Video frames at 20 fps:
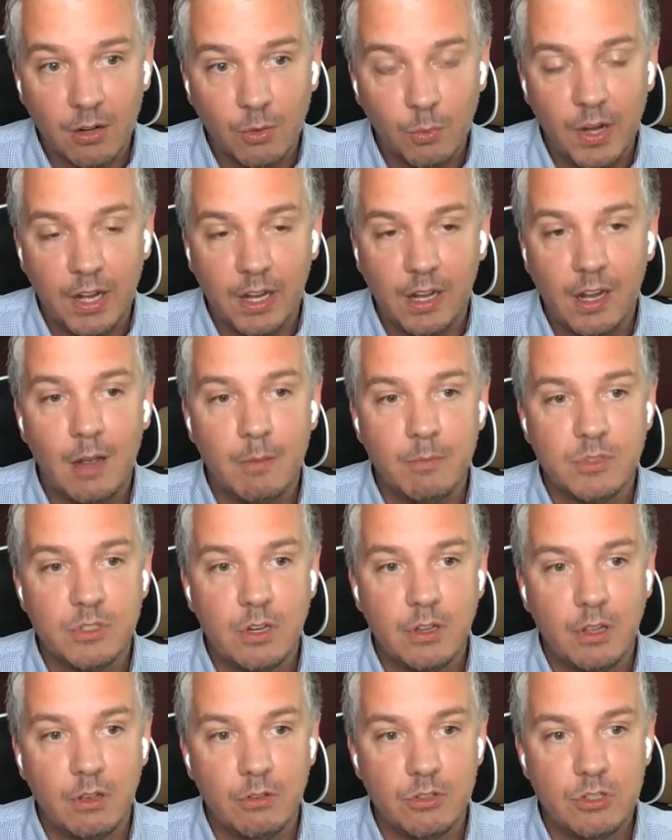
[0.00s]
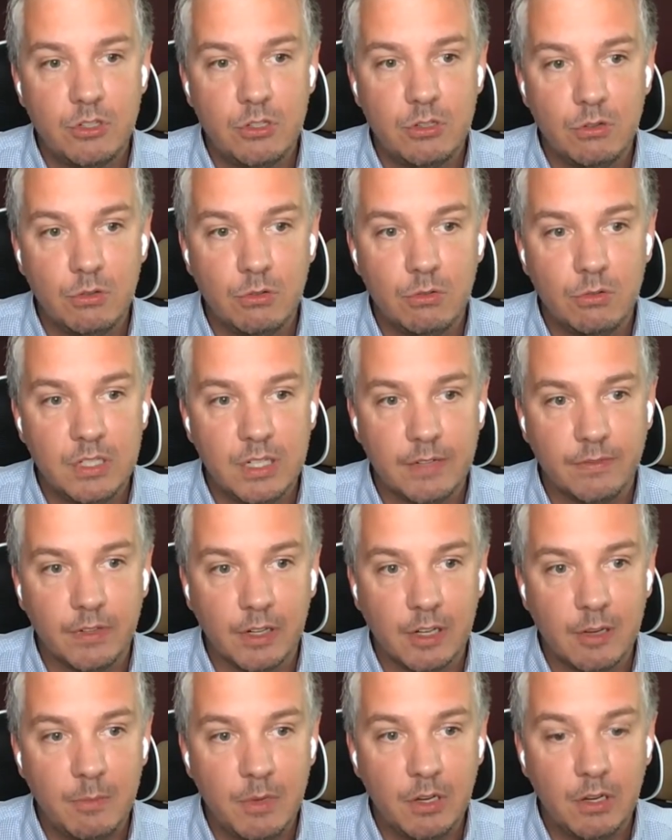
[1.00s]
when it comes to those two
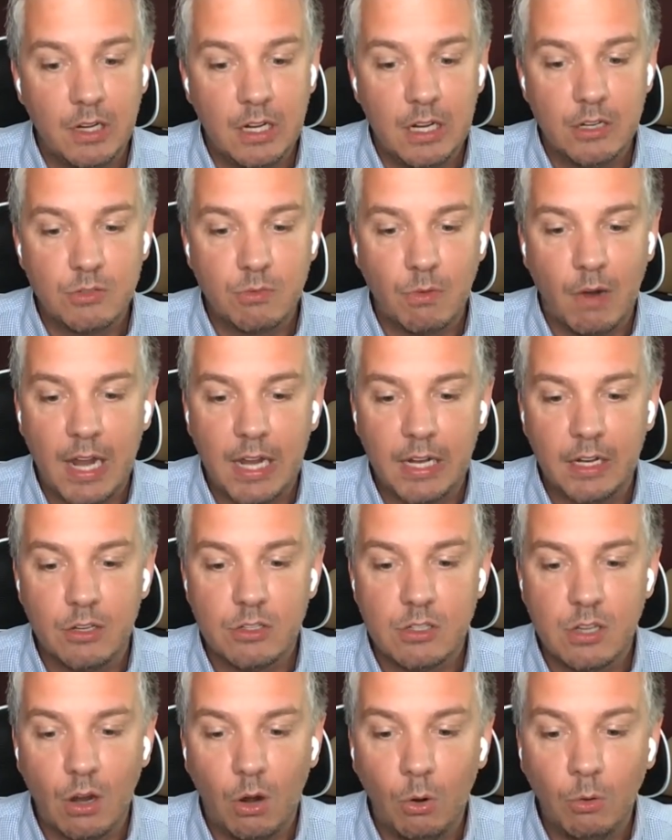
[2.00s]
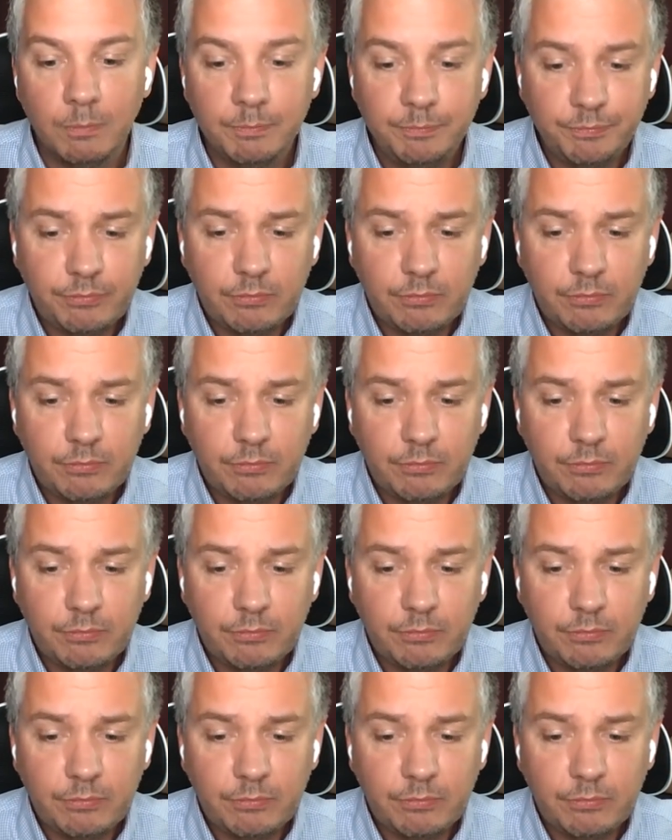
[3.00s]
different communities, right? And so